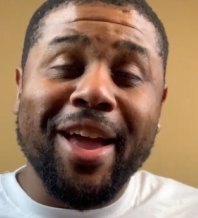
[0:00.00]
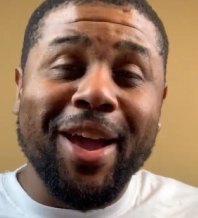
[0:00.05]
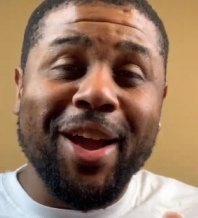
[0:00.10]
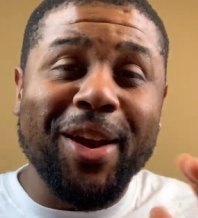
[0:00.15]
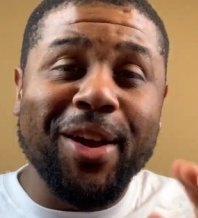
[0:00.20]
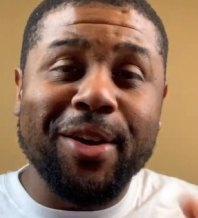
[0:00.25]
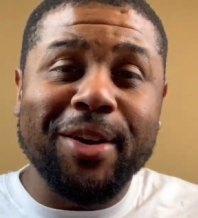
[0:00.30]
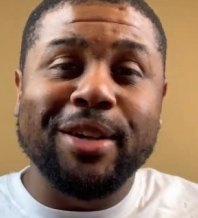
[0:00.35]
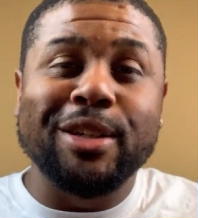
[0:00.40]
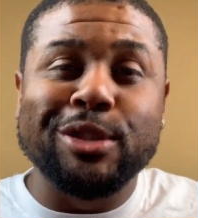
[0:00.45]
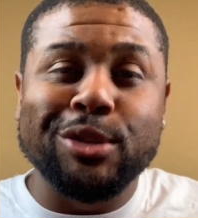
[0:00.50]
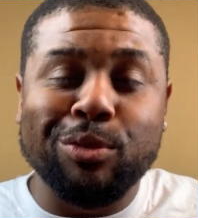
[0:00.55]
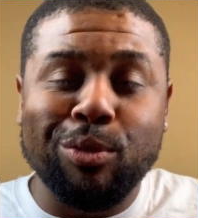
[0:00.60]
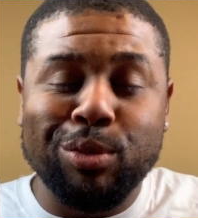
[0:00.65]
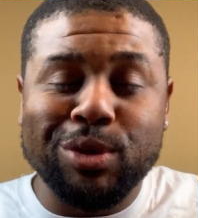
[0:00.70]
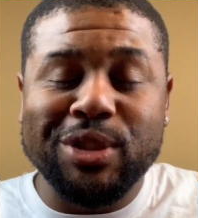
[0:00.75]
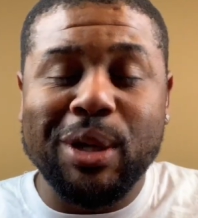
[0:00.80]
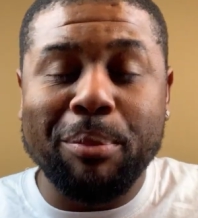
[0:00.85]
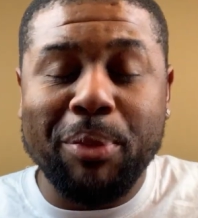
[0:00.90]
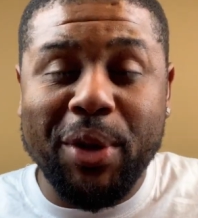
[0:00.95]
here is
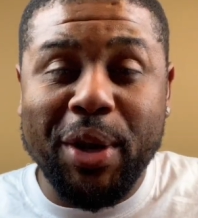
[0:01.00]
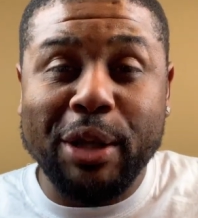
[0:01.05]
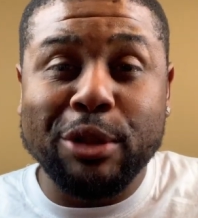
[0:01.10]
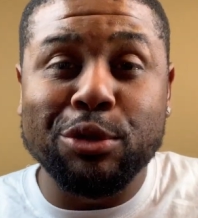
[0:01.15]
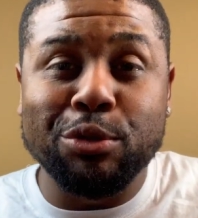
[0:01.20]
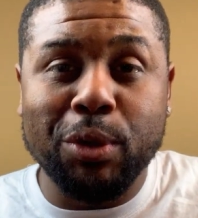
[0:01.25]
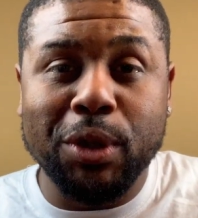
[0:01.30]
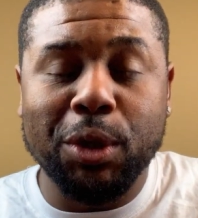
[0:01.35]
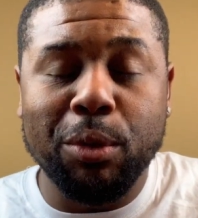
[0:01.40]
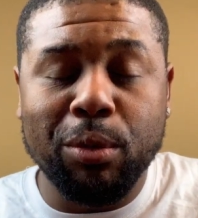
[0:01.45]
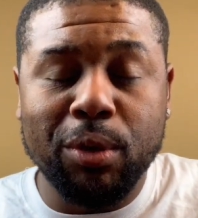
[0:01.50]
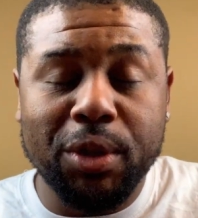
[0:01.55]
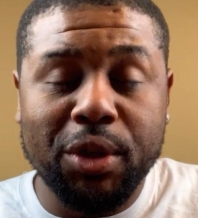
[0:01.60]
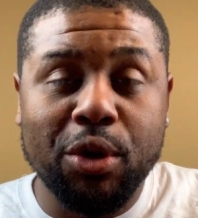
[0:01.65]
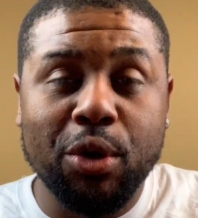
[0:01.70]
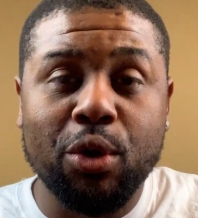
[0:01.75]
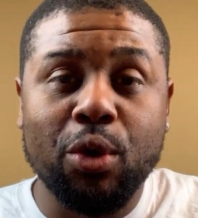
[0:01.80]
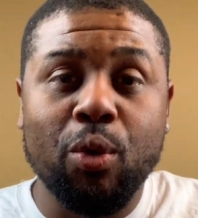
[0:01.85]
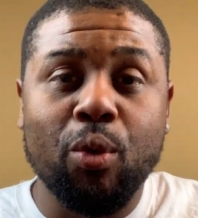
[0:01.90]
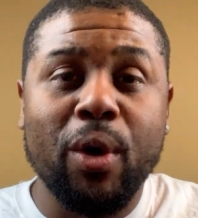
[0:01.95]
something that's really, really cool.